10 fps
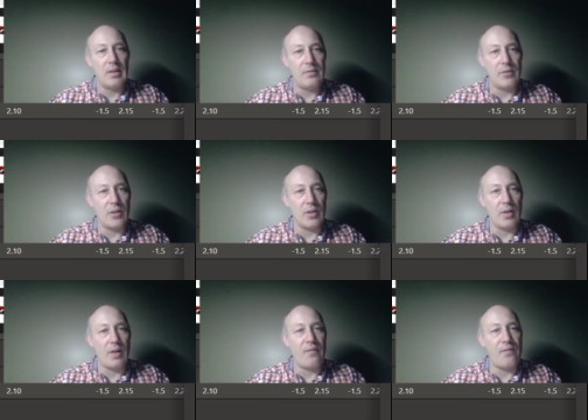For
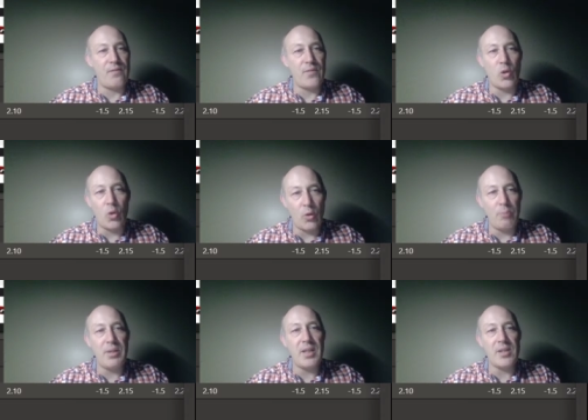a could
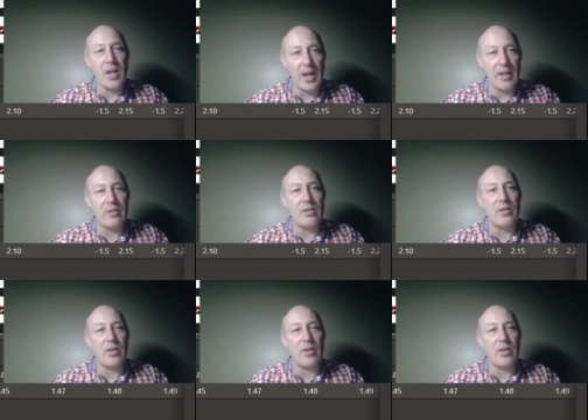be tired